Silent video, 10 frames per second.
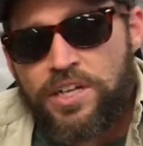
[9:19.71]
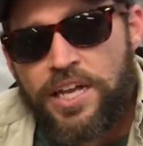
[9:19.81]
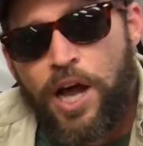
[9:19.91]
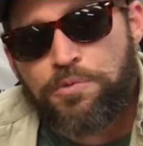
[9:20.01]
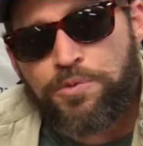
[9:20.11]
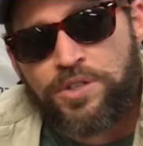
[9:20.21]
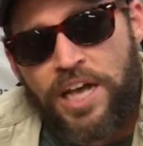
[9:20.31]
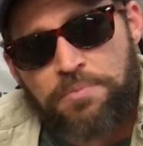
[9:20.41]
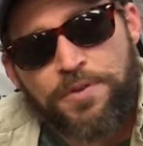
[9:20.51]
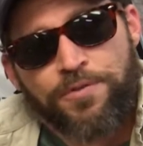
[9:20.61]
It helps
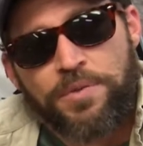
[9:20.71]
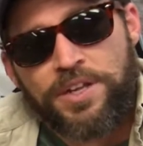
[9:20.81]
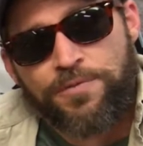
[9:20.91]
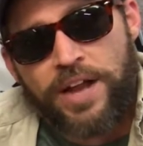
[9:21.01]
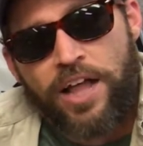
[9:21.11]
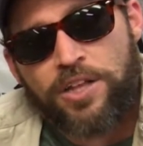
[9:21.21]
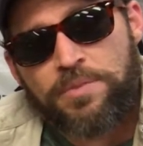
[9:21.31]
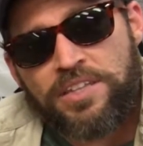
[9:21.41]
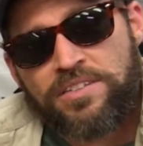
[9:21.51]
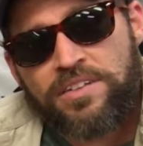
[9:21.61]
protect me from the different
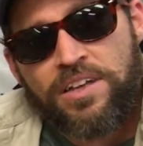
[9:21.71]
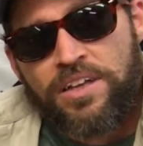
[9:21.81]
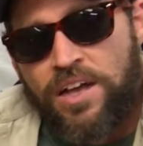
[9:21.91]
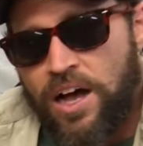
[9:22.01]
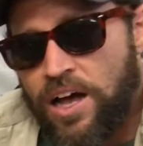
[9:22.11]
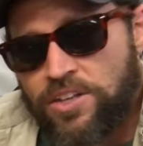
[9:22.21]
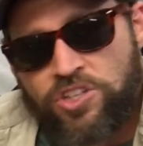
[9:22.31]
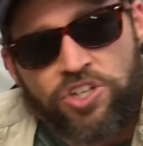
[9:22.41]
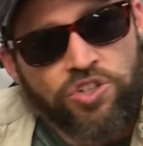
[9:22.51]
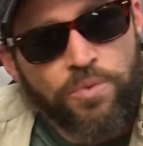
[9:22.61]
elements,
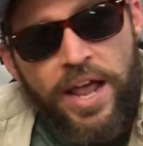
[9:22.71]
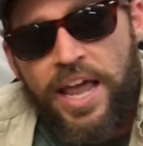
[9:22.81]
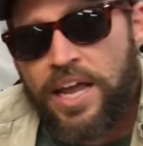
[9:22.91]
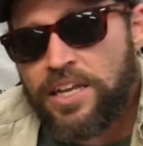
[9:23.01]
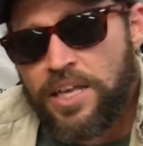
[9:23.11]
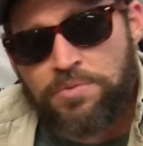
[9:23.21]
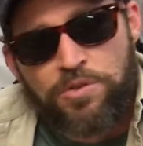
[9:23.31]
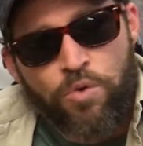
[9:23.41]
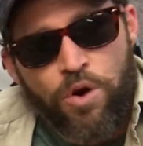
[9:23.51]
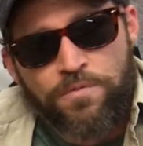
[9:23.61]
such as rain, keeps
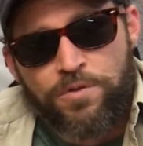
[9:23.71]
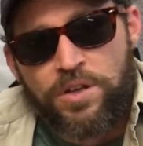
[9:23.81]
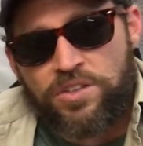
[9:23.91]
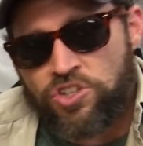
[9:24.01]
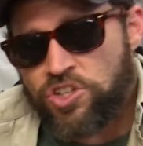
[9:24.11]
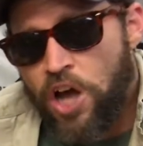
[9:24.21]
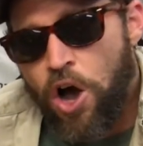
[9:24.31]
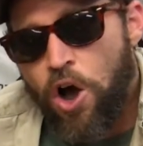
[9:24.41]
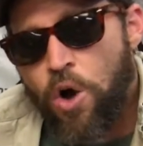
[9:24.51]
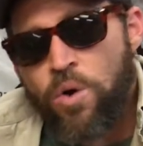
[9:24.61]
me warm from and
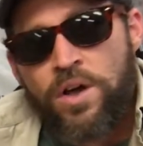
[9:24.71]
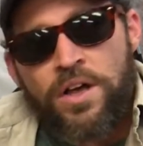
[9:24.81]
snow,